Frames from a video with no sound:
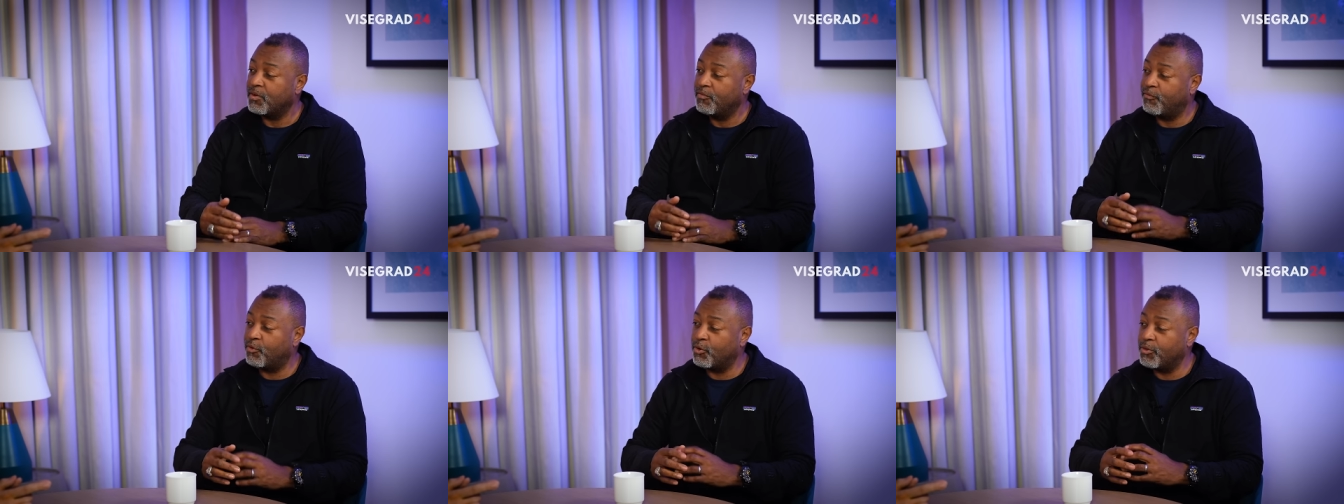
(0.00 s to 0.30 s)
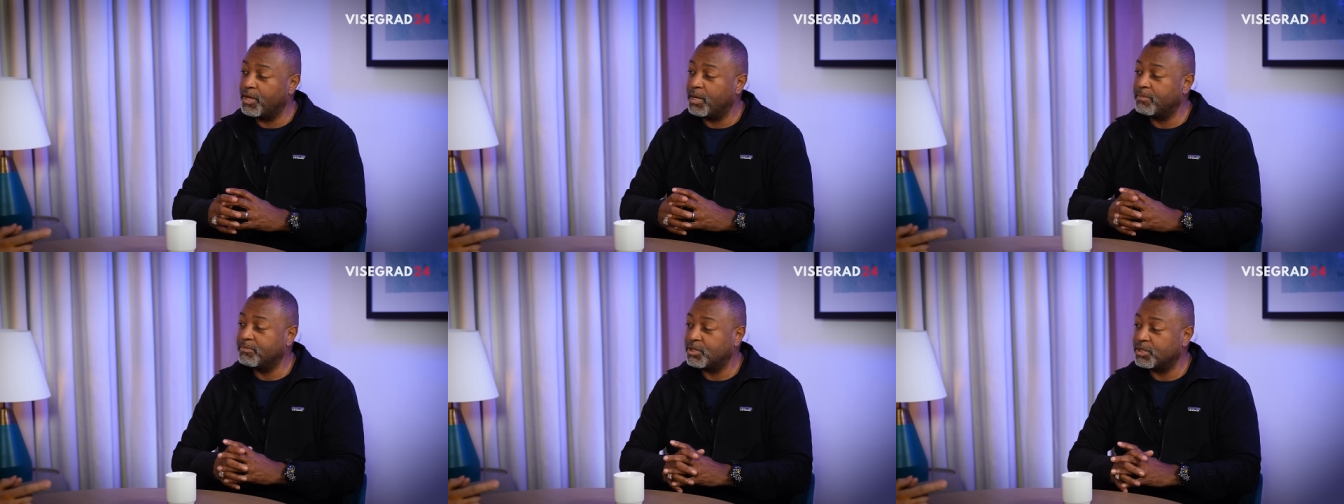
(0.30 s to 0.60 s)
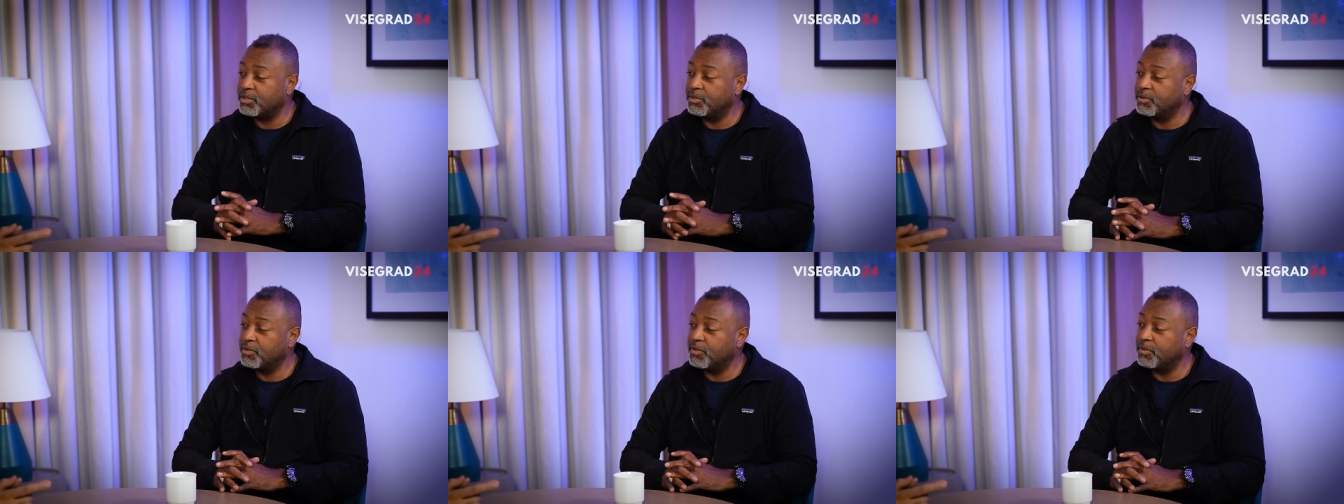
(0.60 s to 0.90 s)
for them
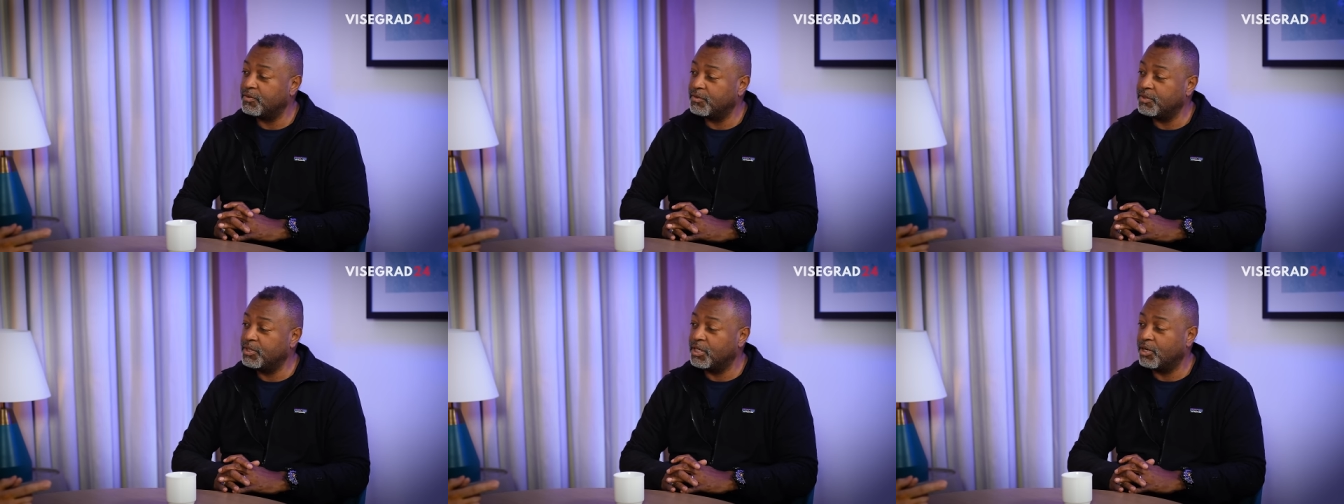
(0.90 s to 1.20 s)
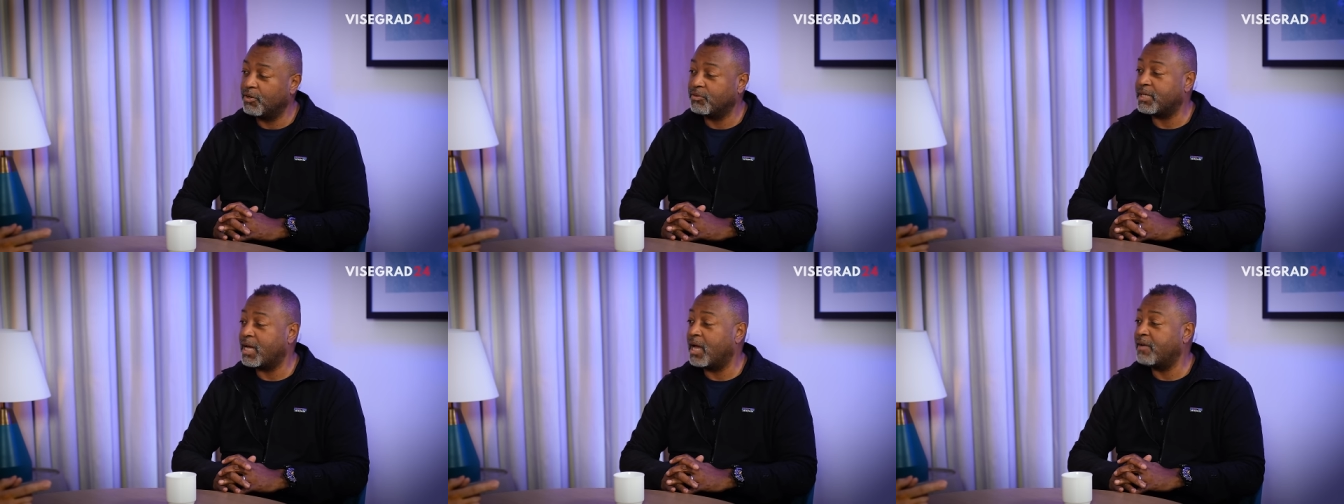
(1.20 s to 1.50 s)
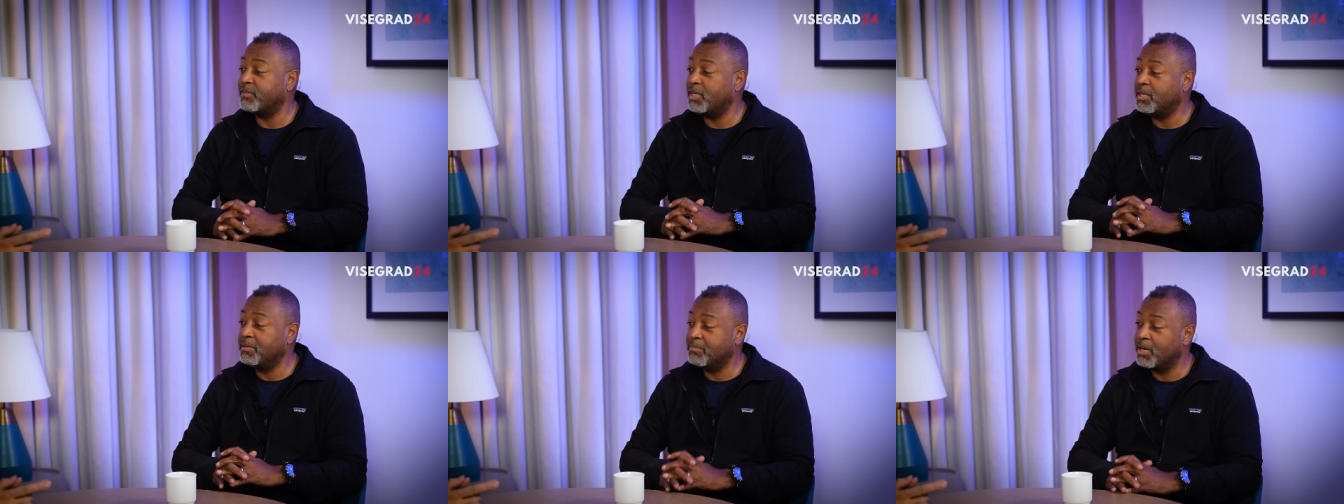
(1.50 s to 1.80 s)
to, you know, to
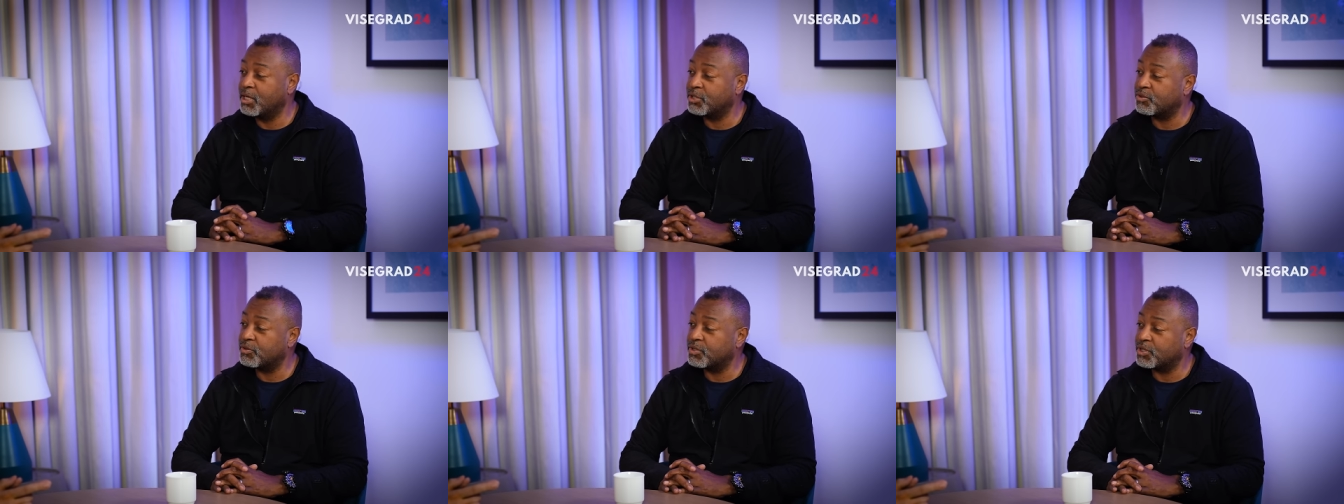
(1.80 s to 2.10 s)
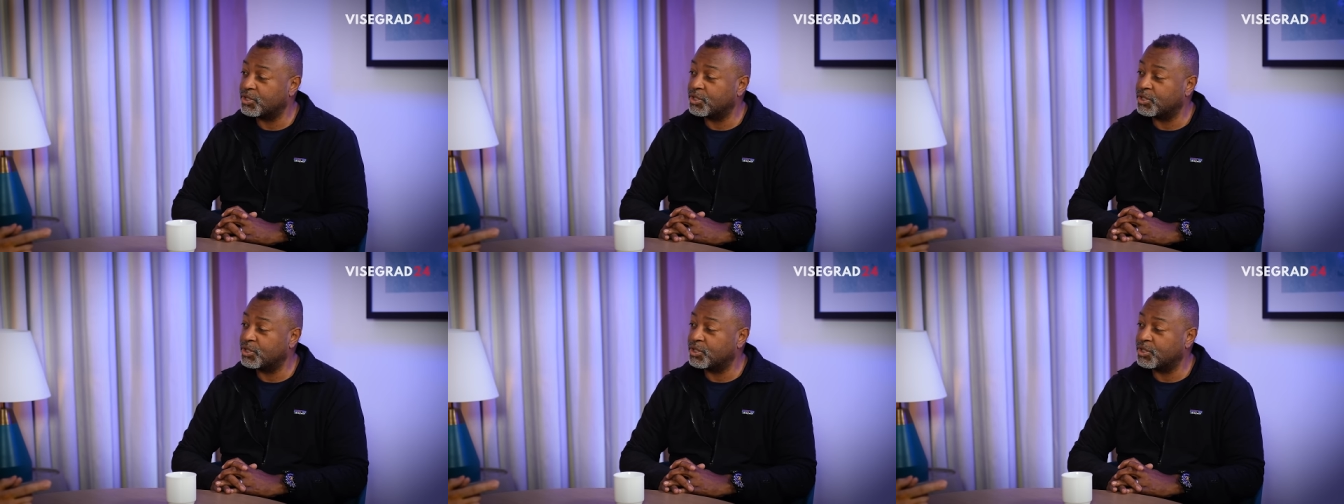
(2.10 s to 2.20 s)
have any measure of